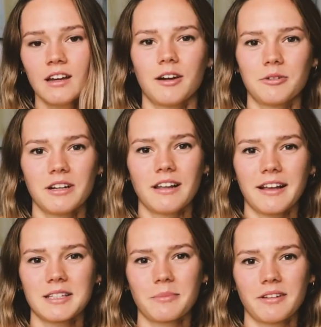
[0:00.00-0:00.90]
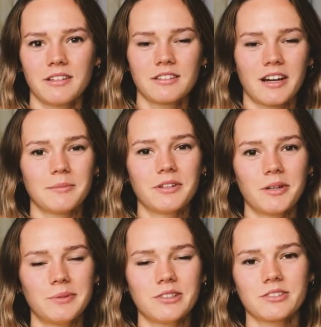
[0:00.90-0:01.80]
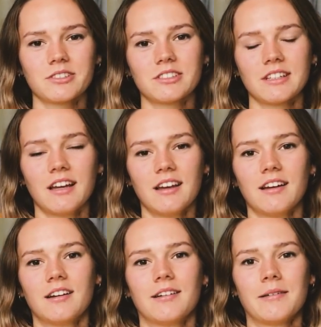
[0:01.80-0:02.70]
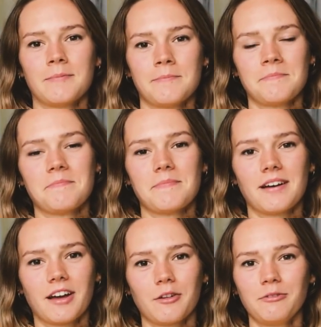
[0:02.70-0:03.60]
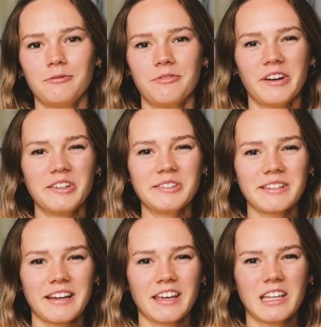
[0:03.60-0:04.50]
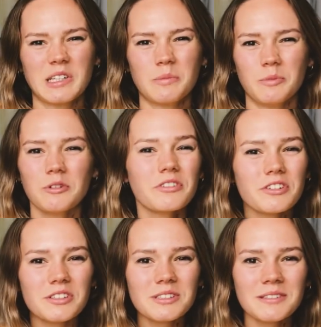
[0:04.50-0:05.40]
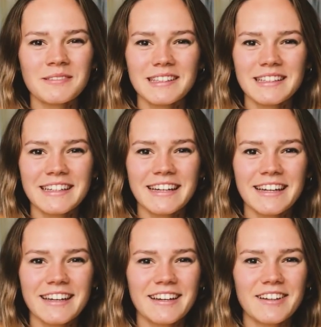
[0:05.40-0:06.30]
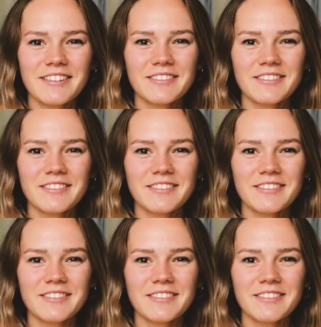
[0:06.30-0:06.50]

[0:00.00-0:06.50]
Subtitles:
I really liked spending time there because I felt like in a movie or something,